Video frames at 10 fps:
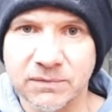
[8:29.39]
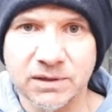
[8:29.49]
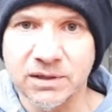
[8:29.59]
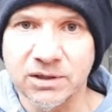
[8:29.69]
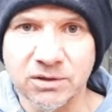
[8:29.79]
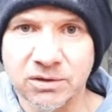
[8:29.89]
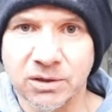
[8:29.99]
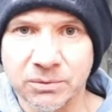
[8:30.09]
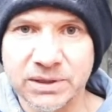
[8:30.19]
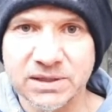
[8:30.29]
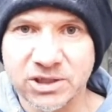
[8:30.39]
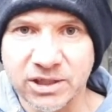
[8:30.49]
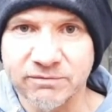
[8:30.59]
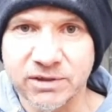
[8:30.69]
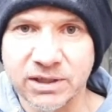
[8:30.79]
that you know it's
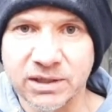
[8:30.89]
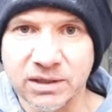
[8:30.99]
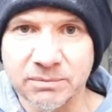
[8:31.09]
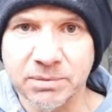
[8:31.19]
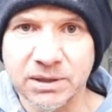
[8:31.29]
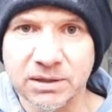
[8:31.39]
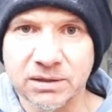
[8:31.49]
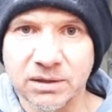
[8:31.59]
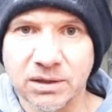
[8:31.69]
generally going to be